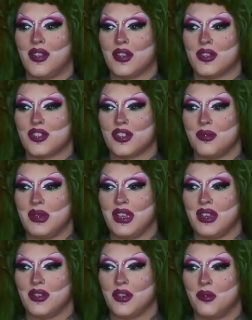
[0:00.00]
there should
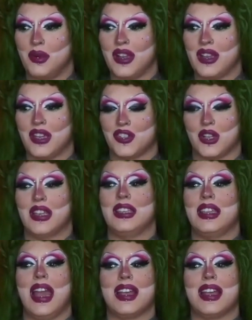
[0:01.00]
be a little bug catcher guy.